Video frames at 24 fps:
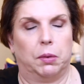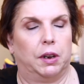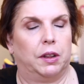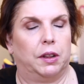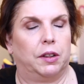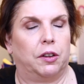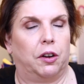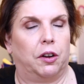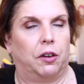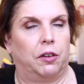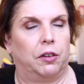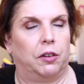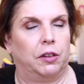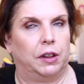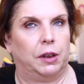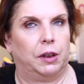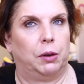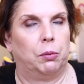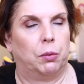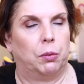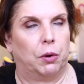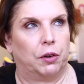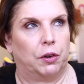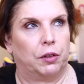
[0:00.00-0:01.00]
but it's
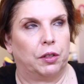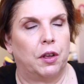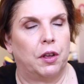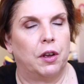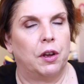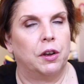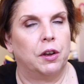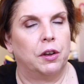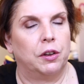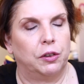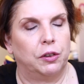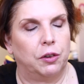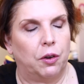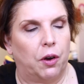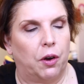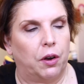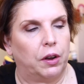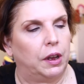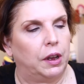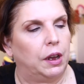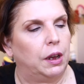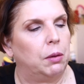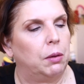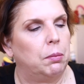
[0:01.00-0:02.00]
certainly worth
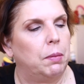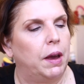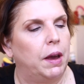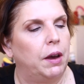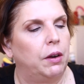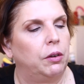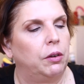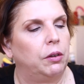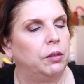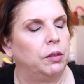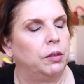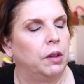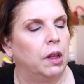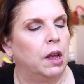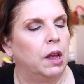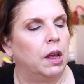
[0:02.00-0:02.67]
talking about.